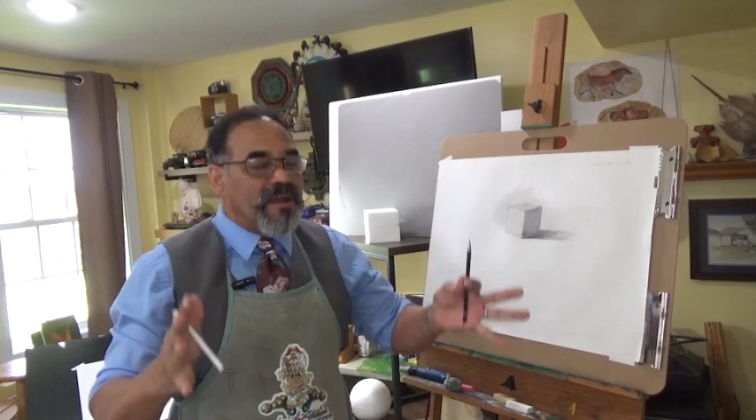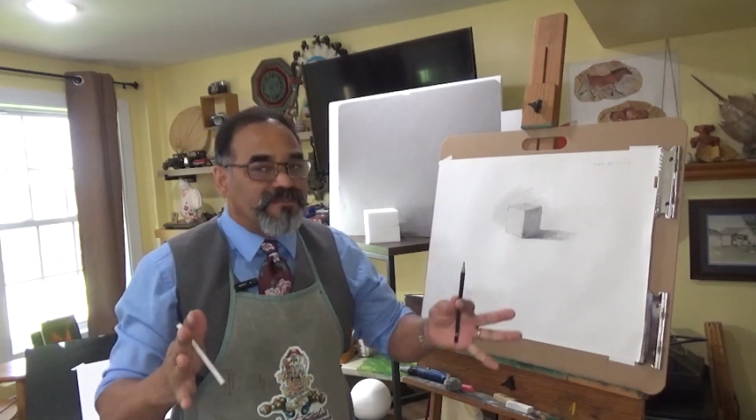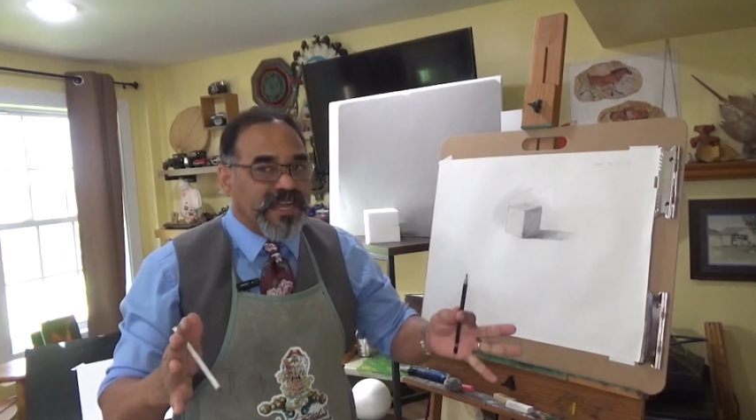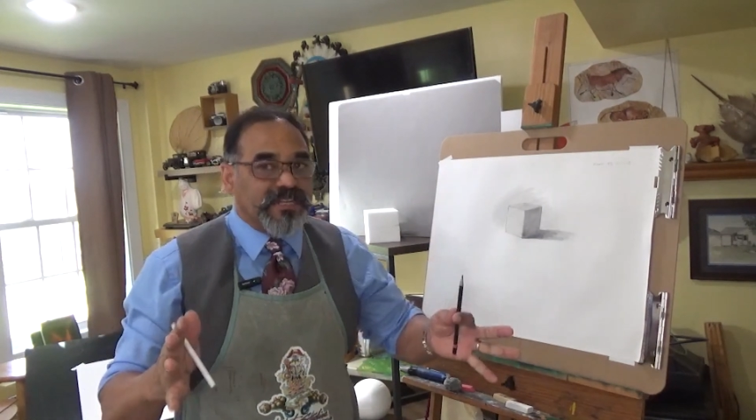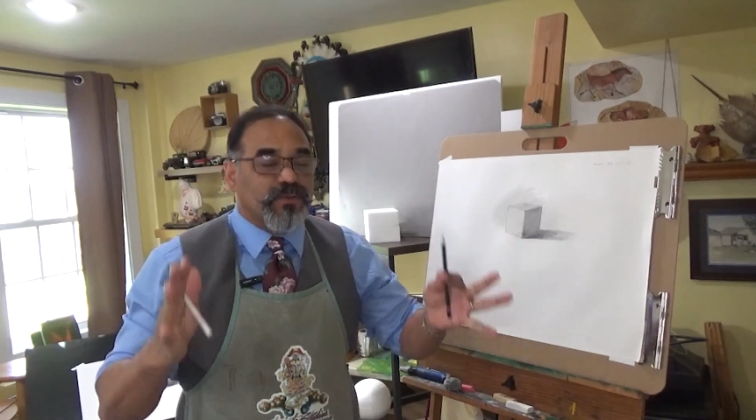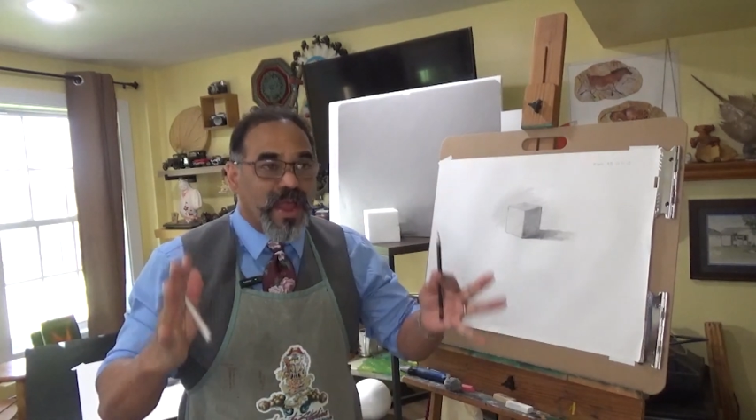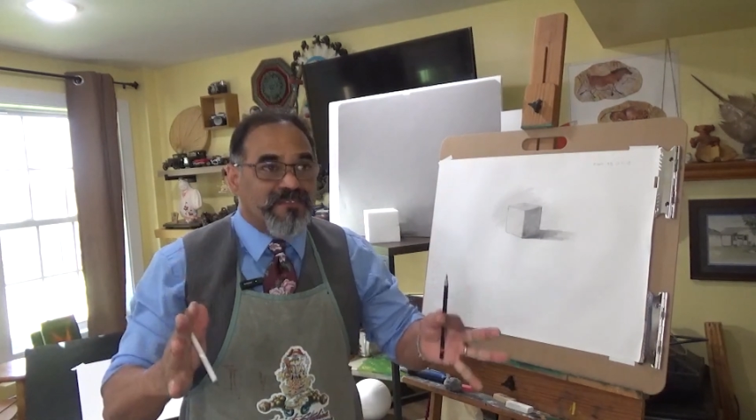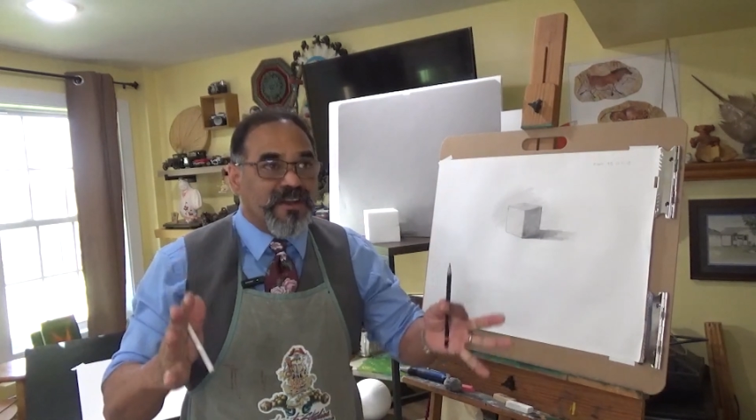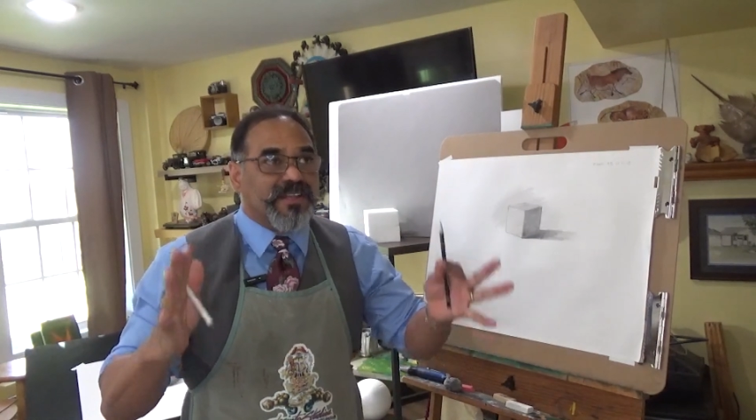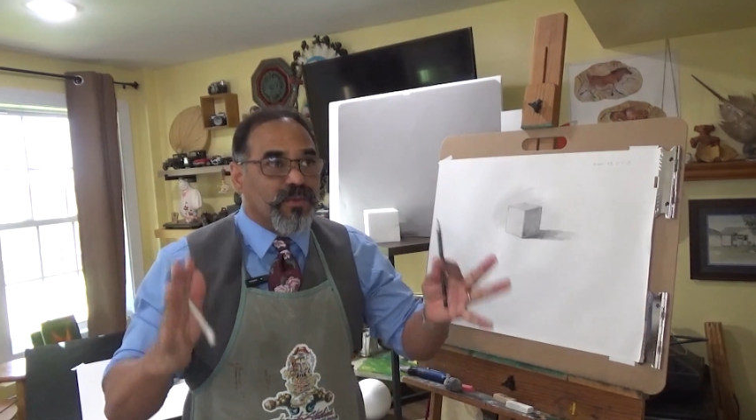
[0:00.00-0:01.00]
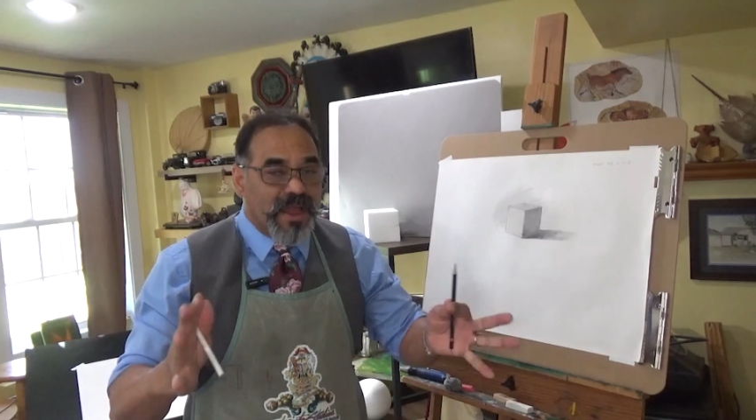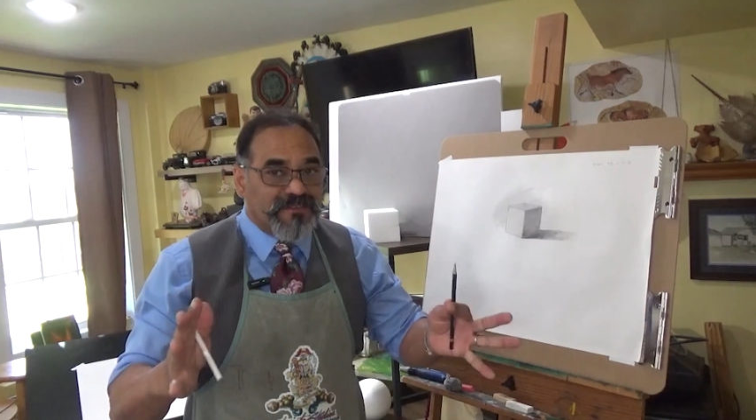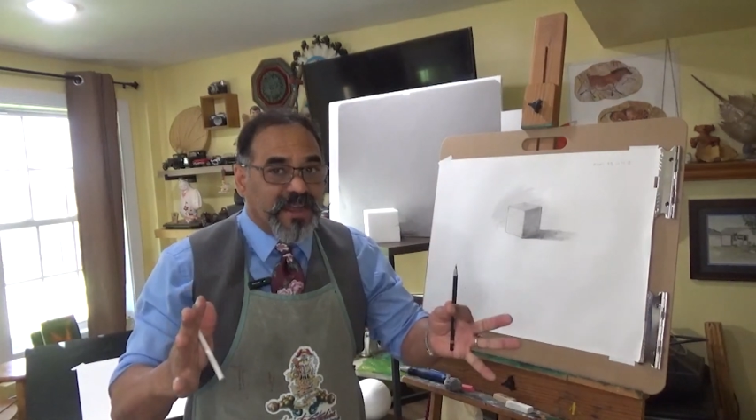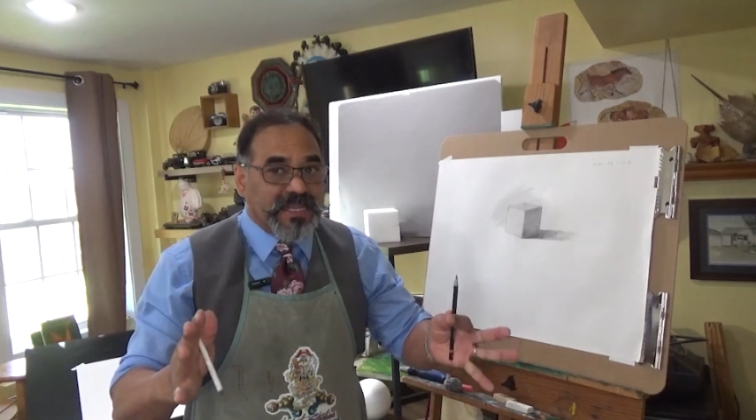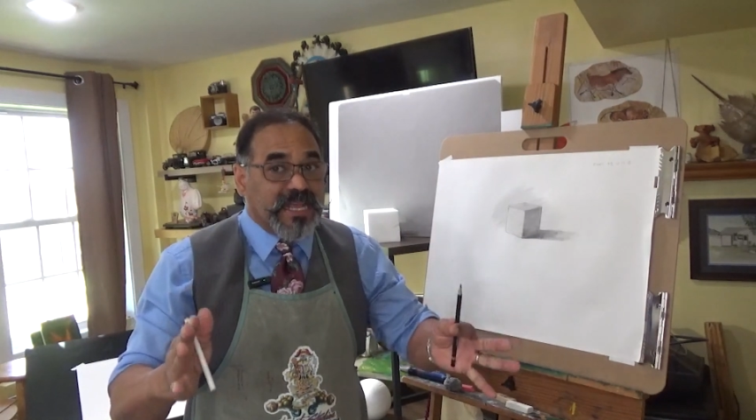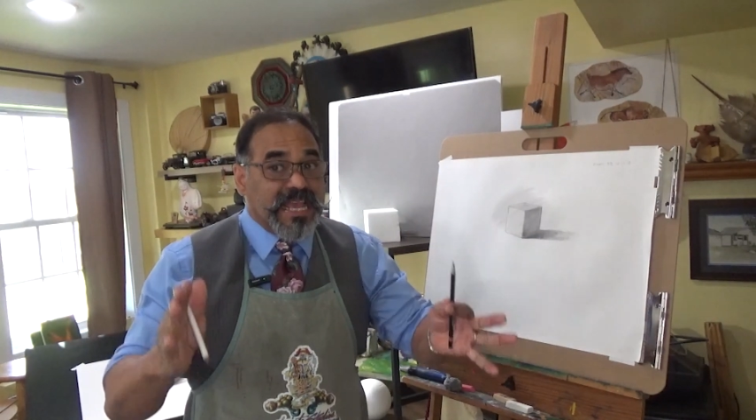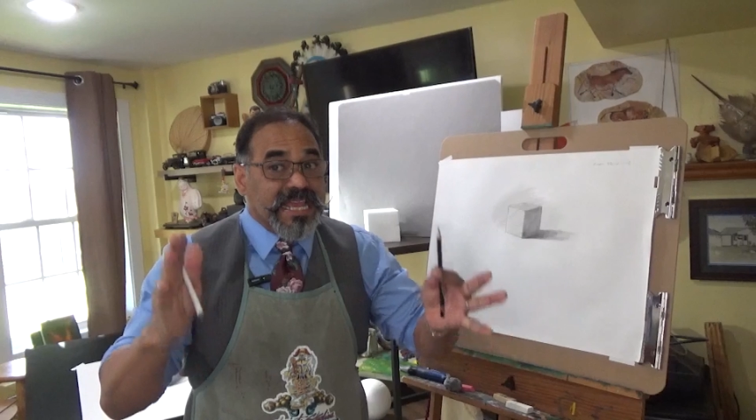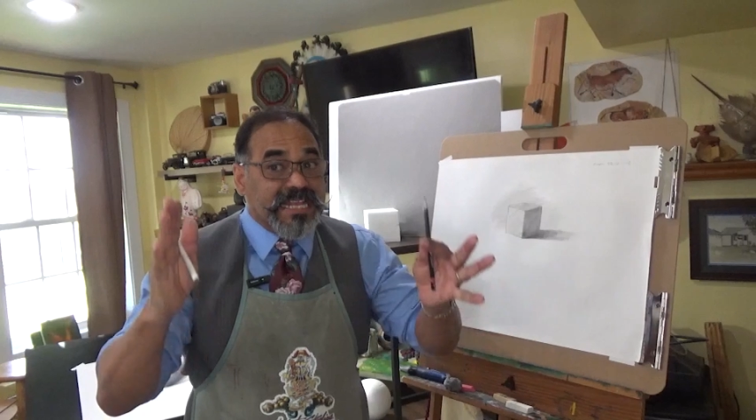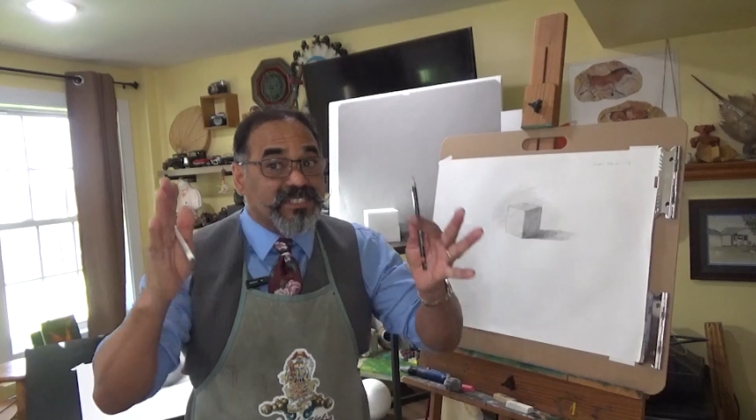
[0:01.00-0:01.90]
Graphite, graphite, graphite.